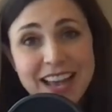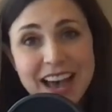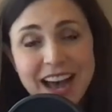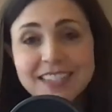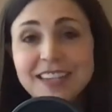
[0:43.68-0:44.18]

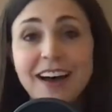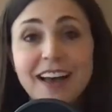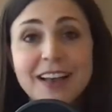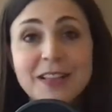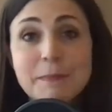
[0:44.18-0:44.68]
I
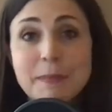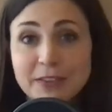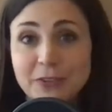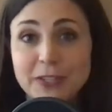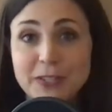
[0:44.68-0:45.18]
taught
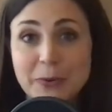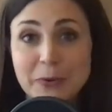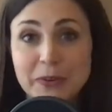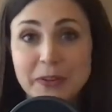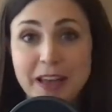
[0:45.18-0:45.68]
elementary
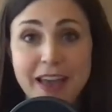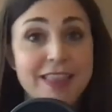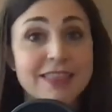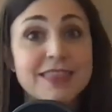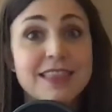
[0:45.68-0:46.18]
school
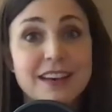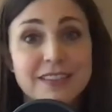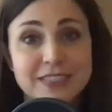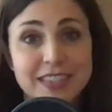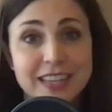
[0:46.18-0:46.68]
and
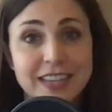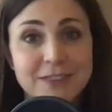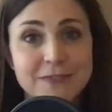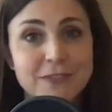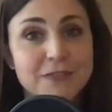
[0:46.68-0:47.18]
loved it
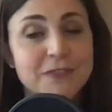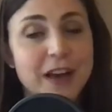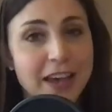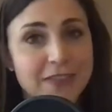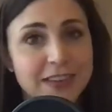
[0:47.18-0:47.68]
for
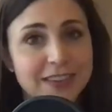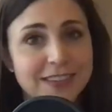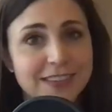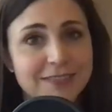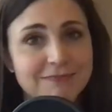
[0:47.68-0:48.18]
five
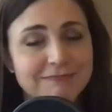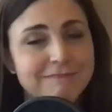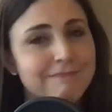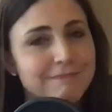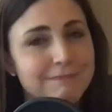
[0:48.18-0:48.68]
years,
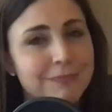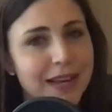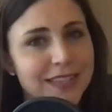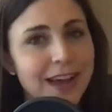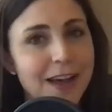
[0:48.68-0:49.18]
but
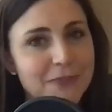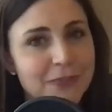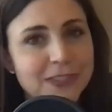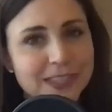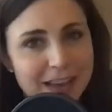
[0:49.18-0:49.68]
I taught
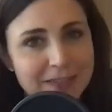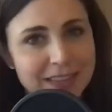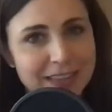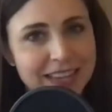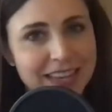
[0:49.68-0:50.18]
for
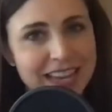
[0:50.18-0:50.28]
seven.